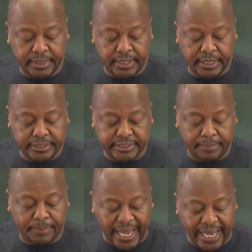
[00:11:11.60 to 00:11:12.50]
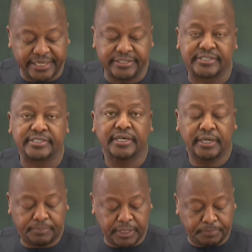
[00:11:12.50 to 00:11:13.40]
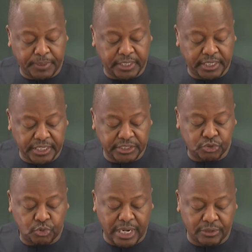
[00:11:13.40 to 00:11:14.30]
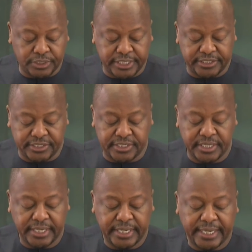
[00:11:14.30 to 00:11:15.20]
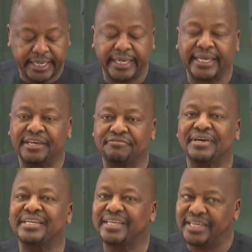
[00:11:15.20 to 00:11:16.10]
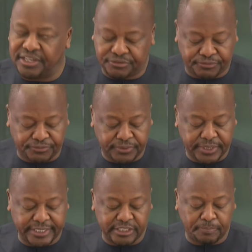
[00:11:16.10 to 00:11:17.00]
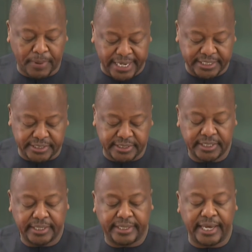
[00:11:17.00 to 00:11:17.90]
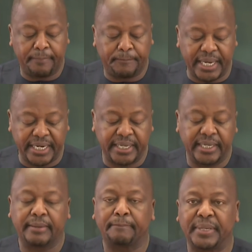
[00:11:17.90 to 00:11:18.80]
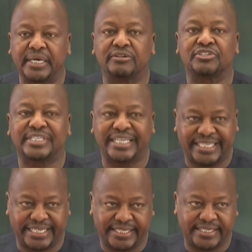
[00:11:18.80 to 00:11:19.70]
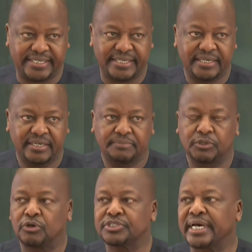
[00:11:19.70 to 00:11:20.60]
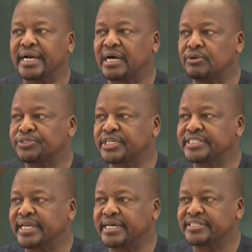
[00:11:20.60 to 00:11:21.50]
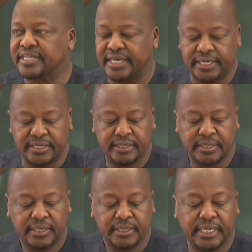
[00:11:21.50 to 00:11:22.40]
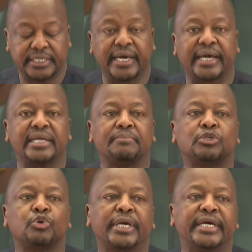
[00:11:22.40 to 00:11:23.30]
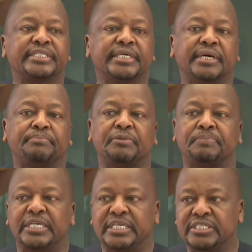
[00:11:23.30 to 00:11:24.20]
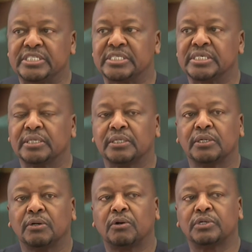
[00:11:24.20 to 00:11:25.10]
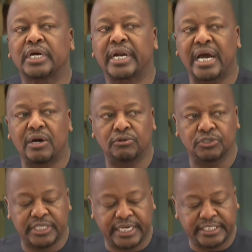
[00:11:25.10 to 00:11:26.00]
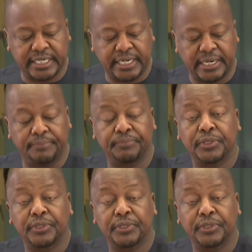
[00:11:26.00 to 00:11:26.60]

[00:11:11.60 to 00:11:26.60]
supplies PPEs to counties, even if, despite their pending bill status, because there are counties that are saying that they are unable to get PPEs on grounds that